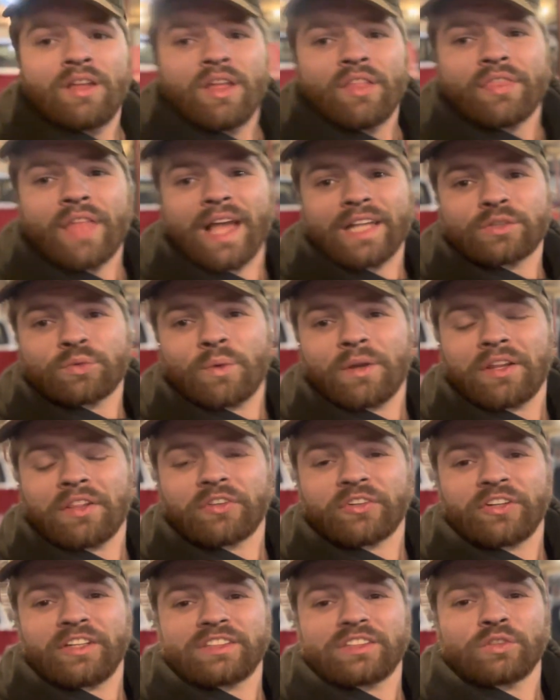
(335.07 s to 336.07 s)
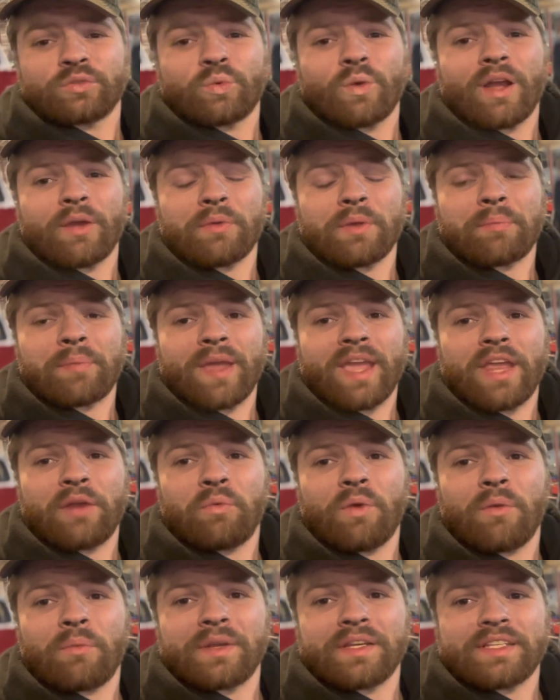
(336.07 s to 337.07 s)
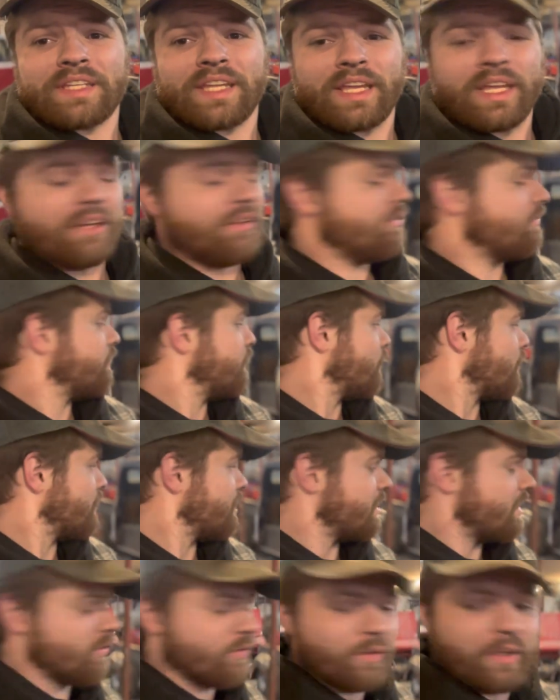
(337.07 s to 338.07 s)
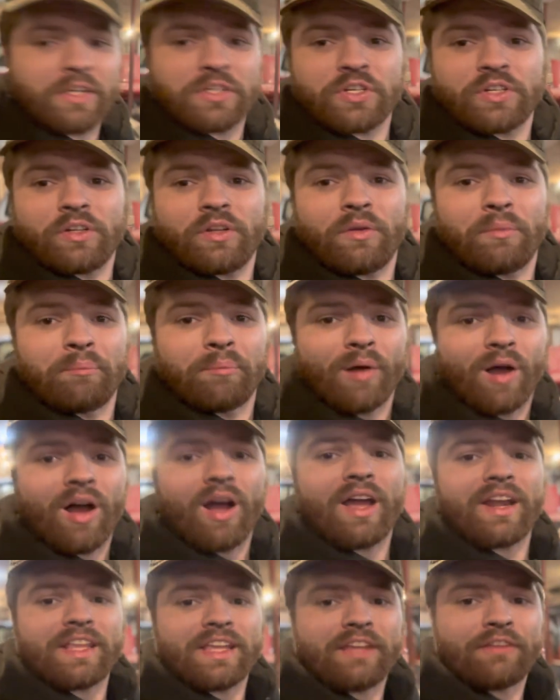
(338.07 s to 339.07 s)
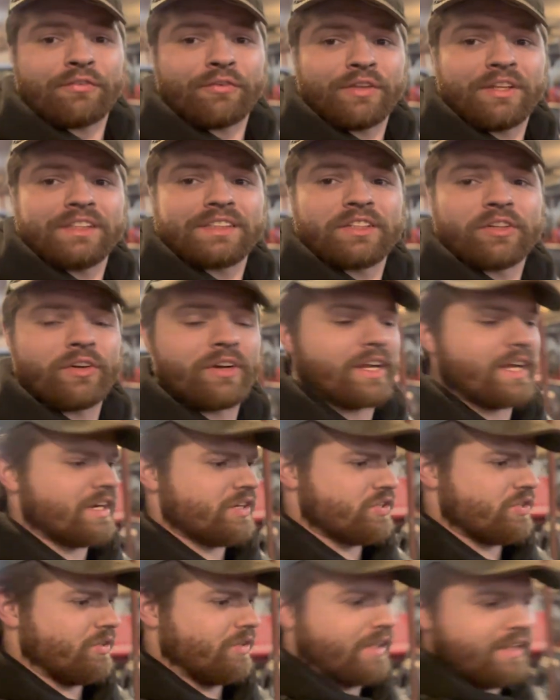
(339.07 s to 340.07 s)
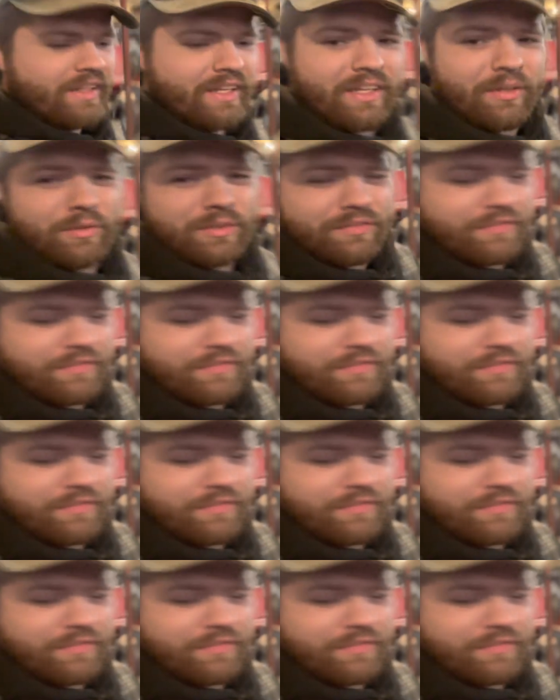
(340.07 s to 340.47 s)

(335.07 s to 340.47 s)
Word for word: That's one of the reasons why we paid what we did for the original body for this International. I think it was